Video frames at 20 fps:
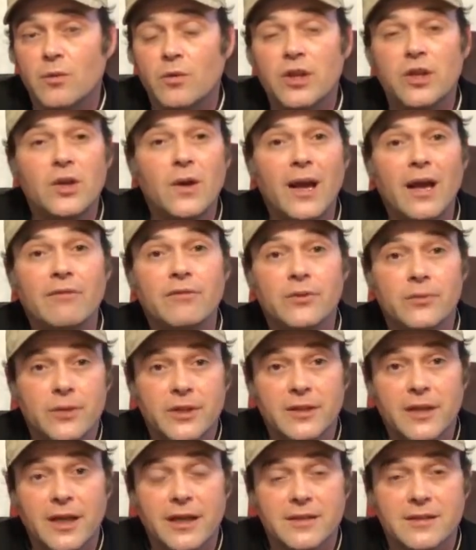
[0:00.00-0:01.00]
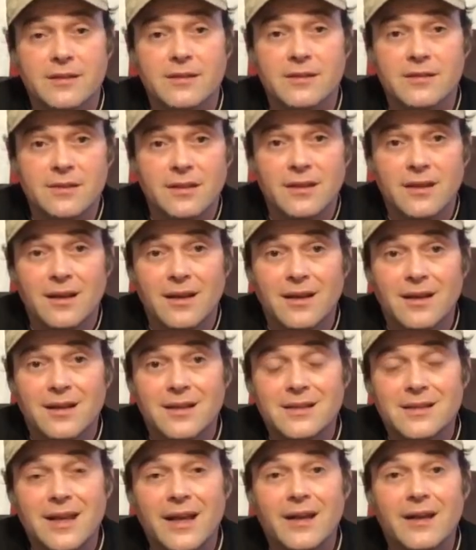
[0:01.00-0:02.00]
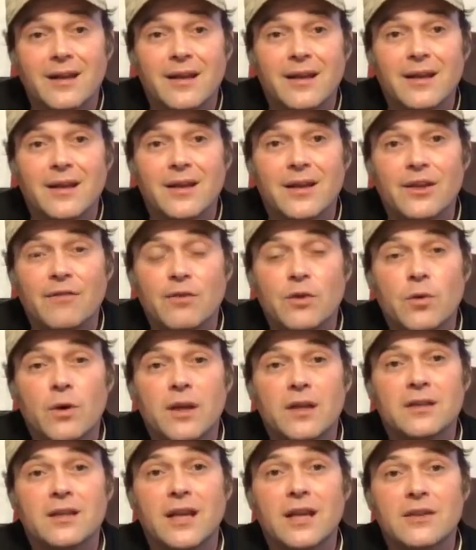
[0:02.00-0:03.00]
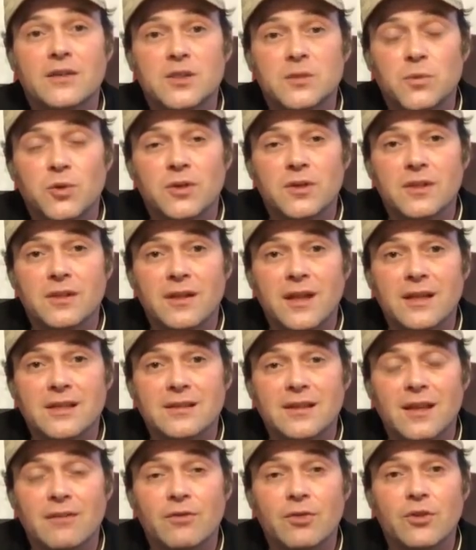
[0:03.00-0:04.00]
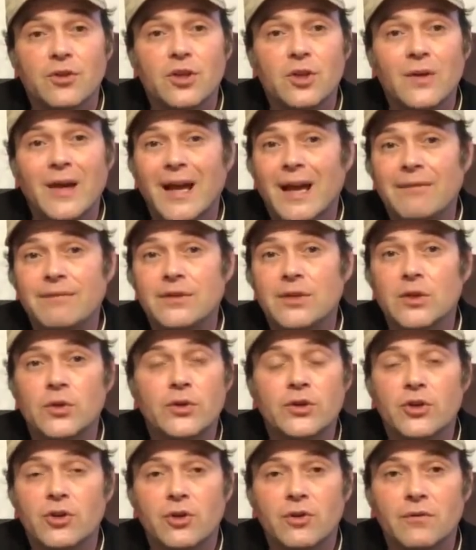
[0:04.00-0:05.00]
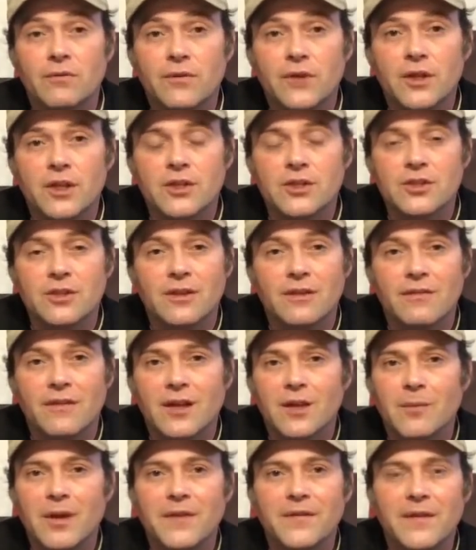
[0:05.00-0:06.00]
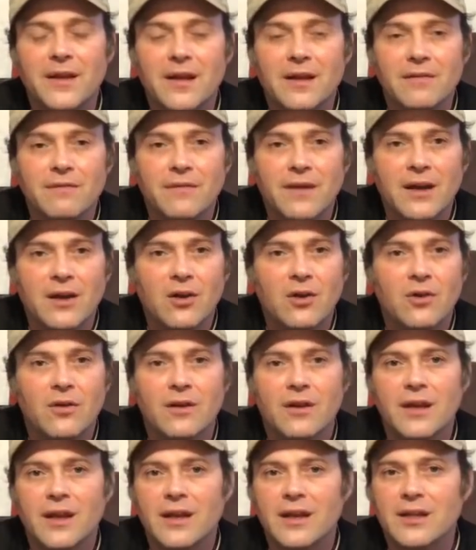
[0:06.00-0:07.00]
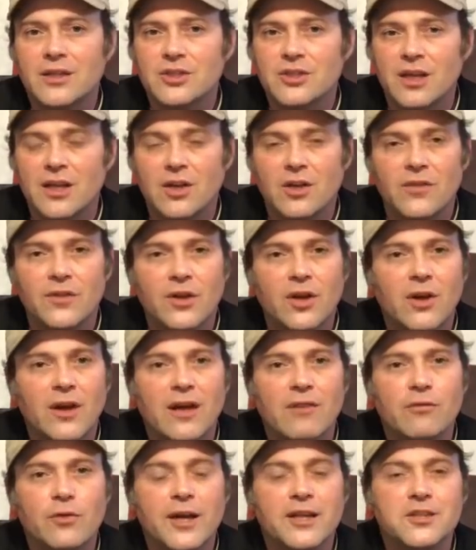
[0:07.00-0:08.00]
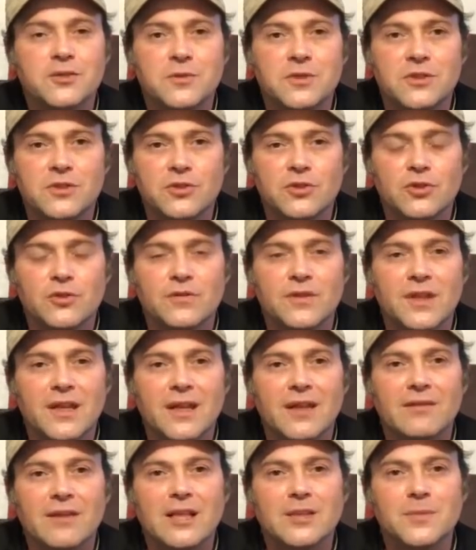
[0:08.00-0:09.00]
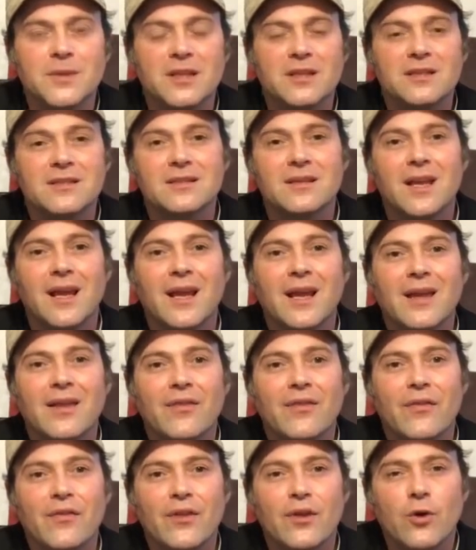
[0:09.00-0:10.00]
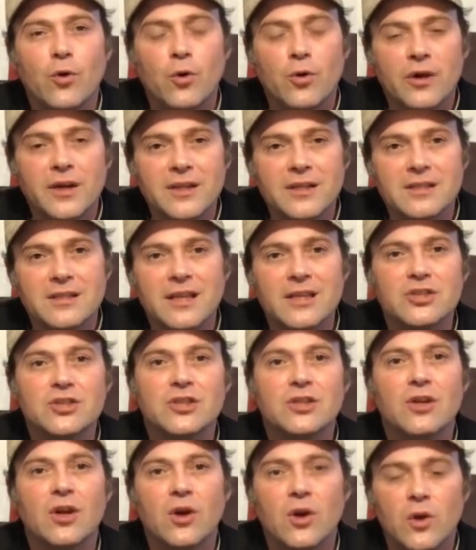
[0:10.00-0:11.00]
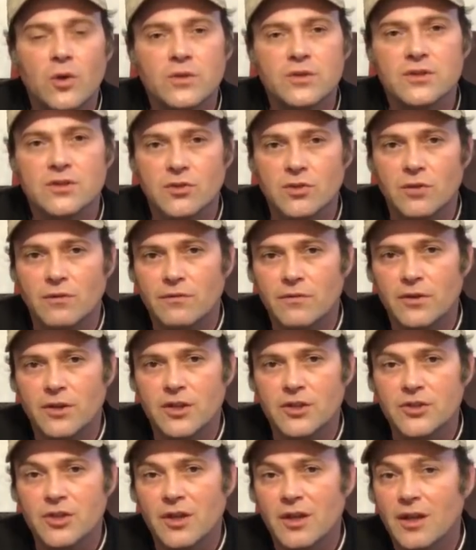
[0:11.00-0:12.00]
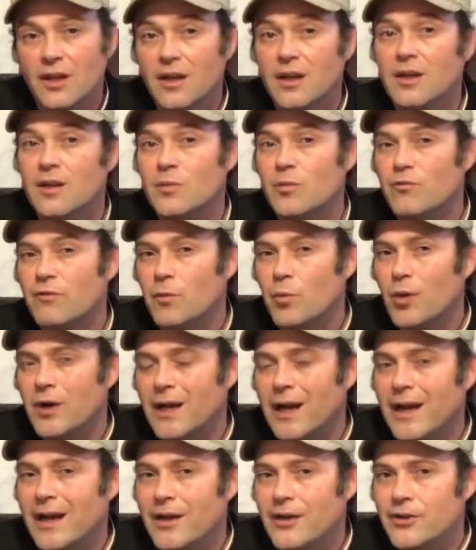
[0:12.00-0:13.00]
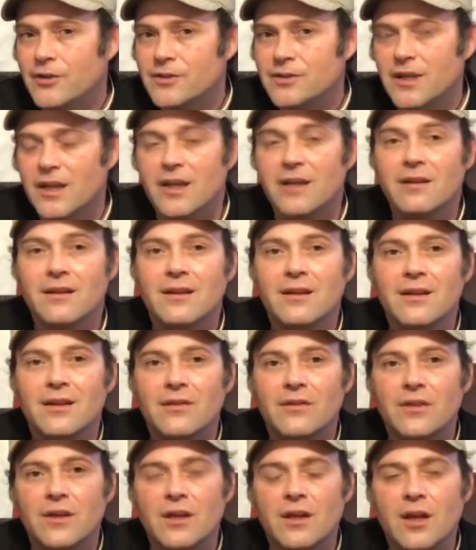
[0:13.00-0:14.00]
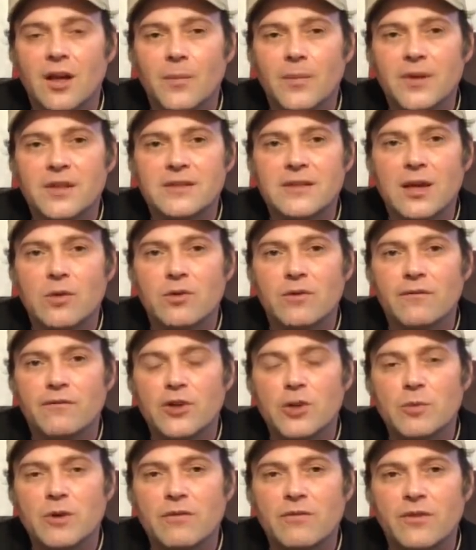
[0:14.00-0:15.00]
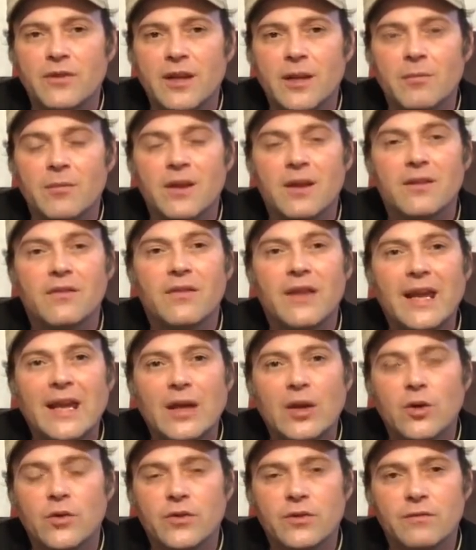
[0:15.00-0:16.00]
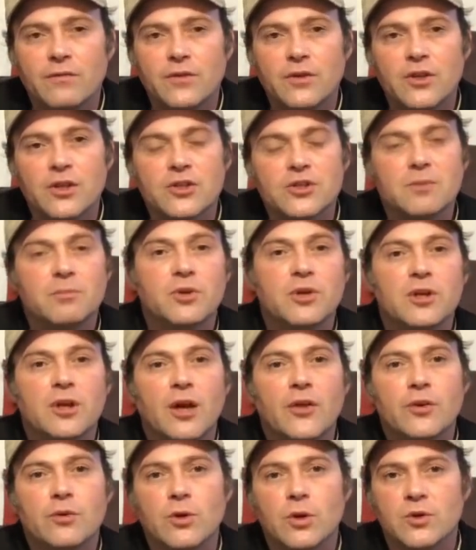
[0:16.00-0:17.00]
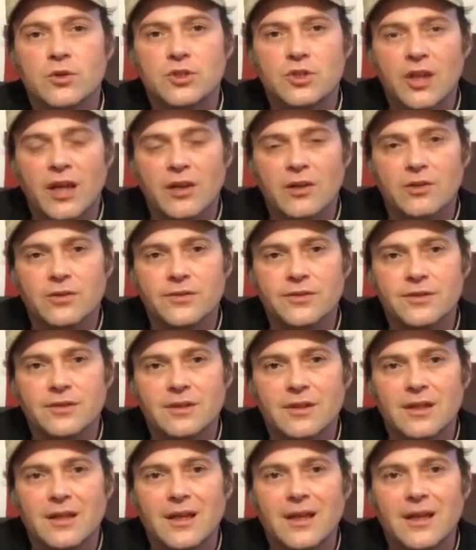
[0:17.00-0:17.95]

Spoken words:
And what you have to realize is that if you want to take the sport to the next level, you have to own your own footage. Think about the NFL, NHL. They all have rights reserved. That's because the organization owns their own footage. And from what I understand, the companies that were filming for them, they own the footage and put it on their own channels.